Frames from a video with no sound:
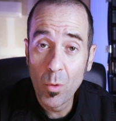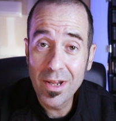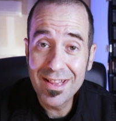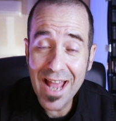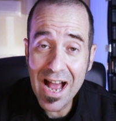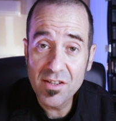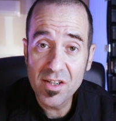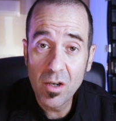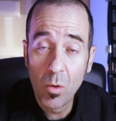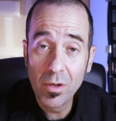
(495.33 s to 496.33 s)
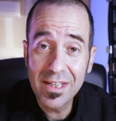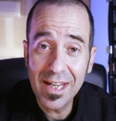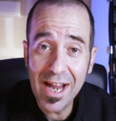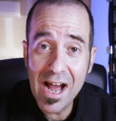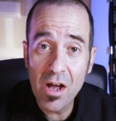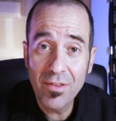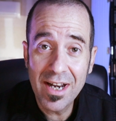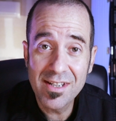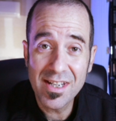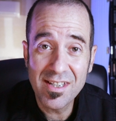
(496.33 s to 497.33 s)
40,000, holy cow,
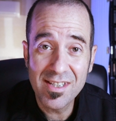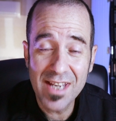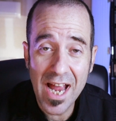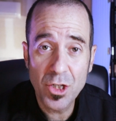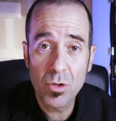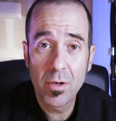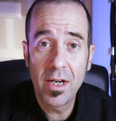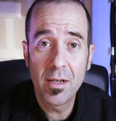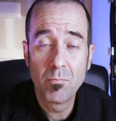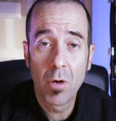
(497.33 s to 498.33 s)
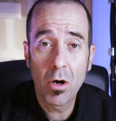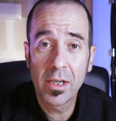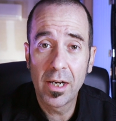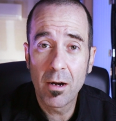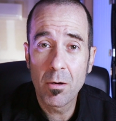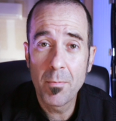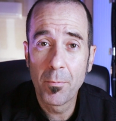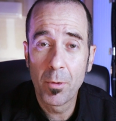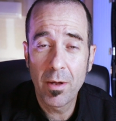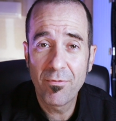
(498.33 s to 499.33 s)
that is a saturated market. I
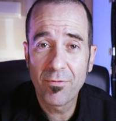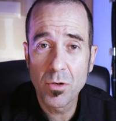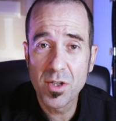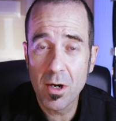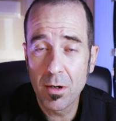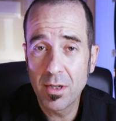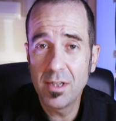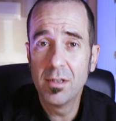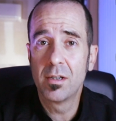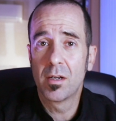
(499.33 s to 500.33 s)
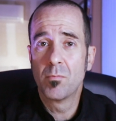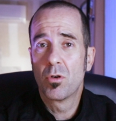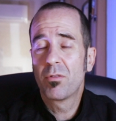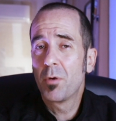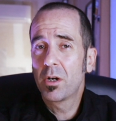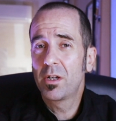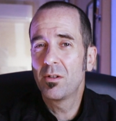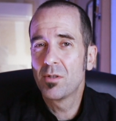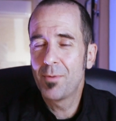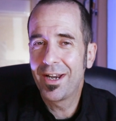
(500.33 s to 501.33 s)
remember when I first started dealing on Morph Market,
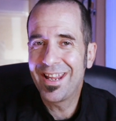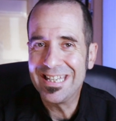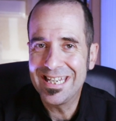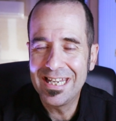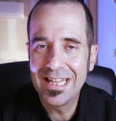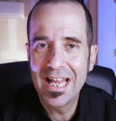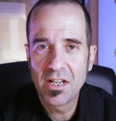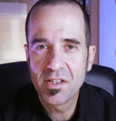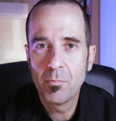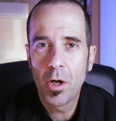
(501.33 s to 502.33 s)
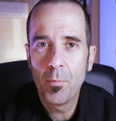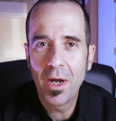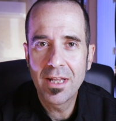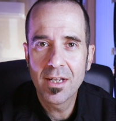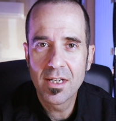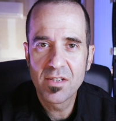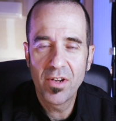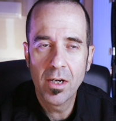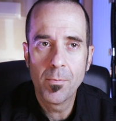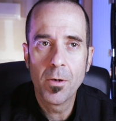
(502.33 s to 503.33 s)
there was about 18,000 ball pythons
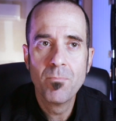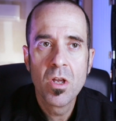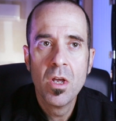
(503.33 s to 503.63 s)
available.